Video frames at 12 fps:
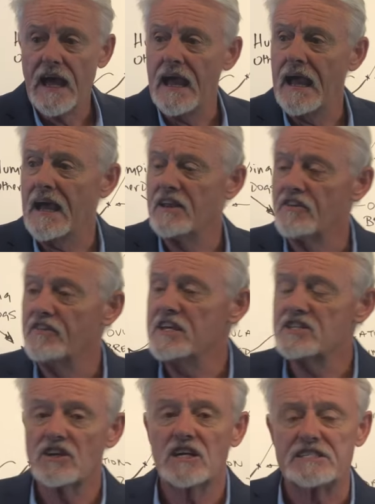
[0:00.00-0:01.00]
and
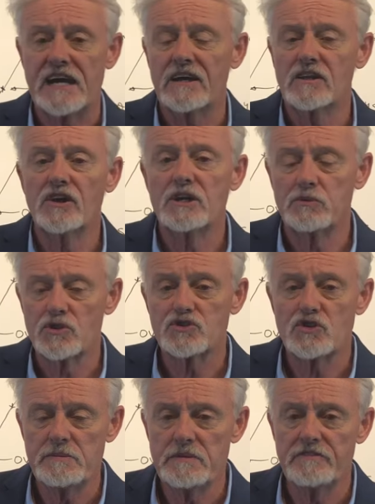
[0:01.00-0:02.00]
these are downloadable
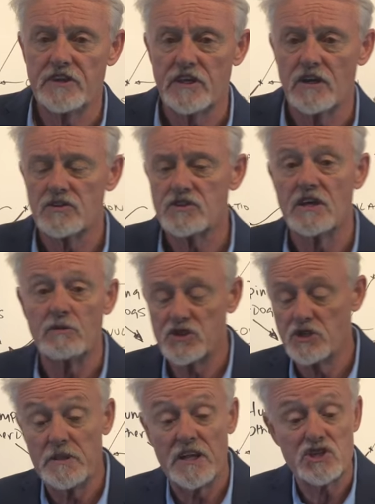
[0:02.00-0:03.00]
streaming videos.
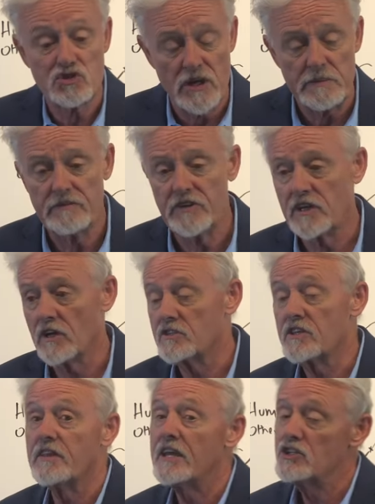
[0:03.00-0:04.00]
They're streaming
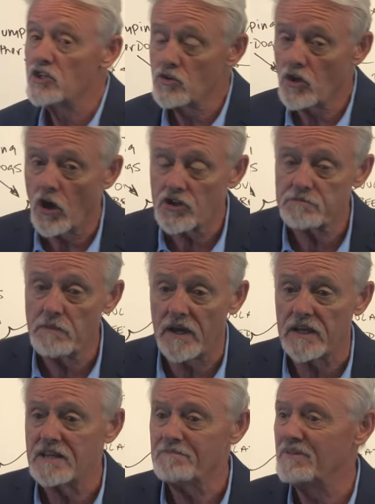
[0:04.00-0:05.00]
videos. They do cost
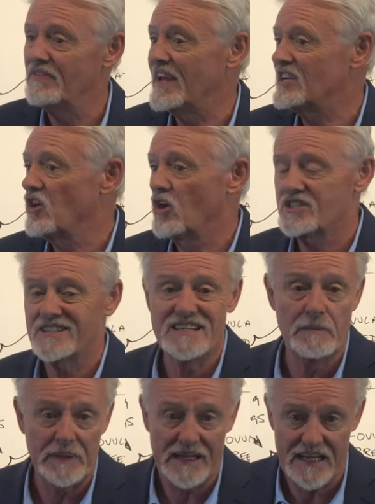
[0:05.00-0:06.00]
money, but they cost
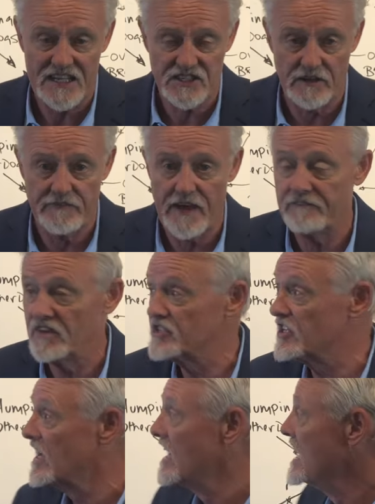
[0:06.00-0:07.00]
typically less than the vet
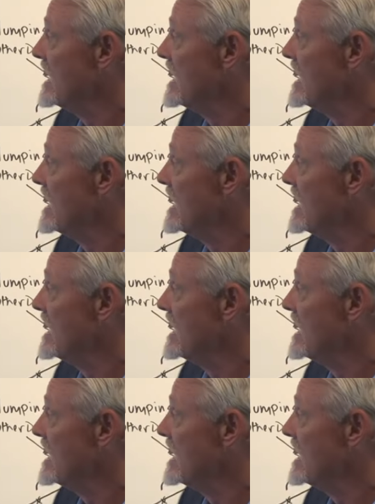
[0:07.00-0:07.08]
visit,